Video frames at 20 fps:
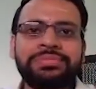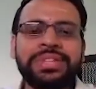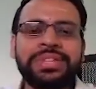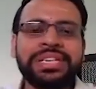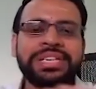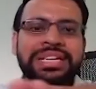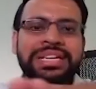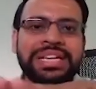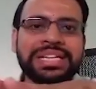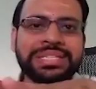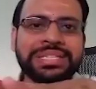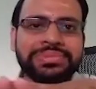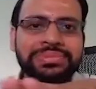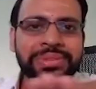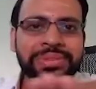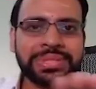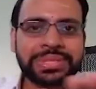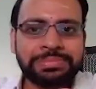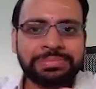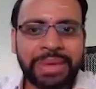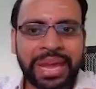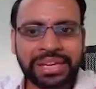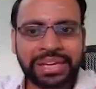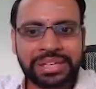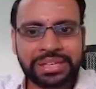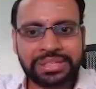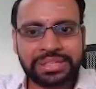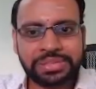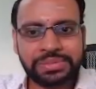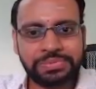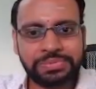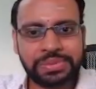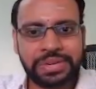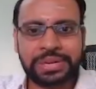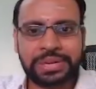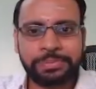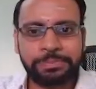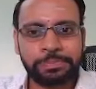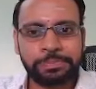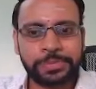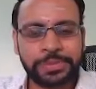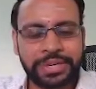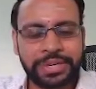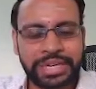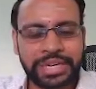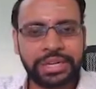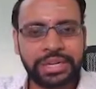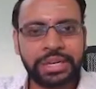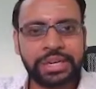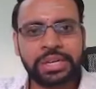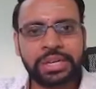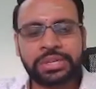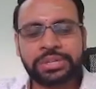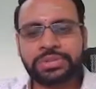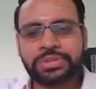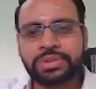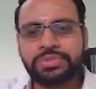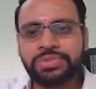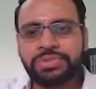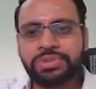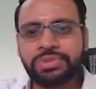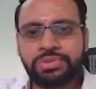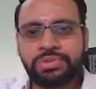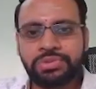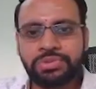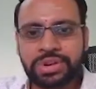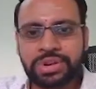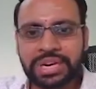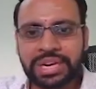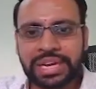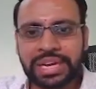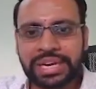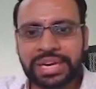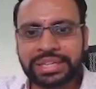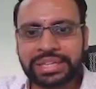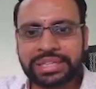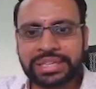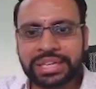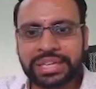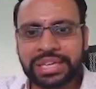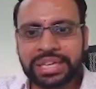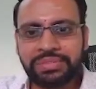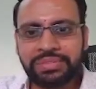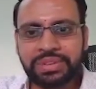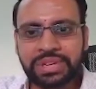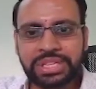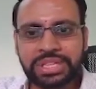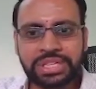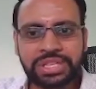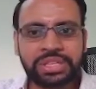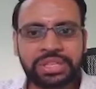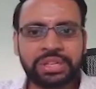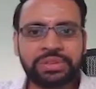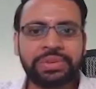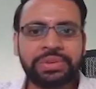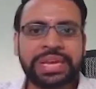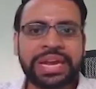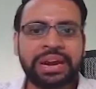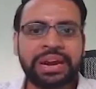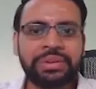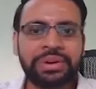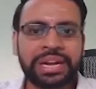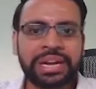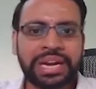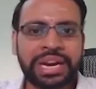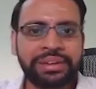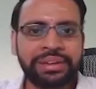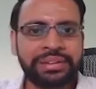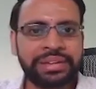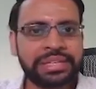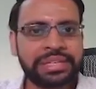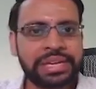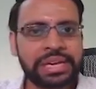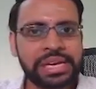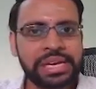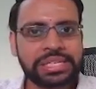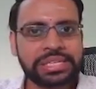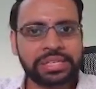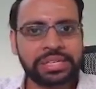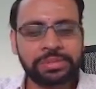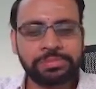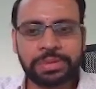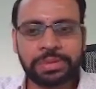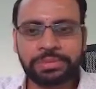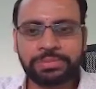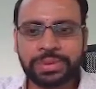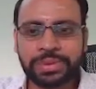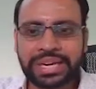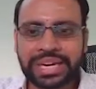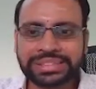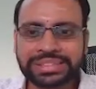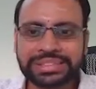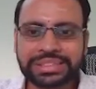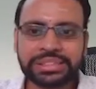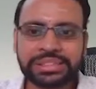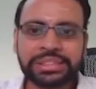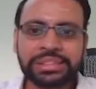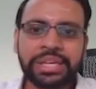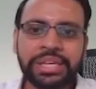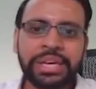the transverse magnetic field, right? So if you recollect the equation that we have derived in the last couple of classes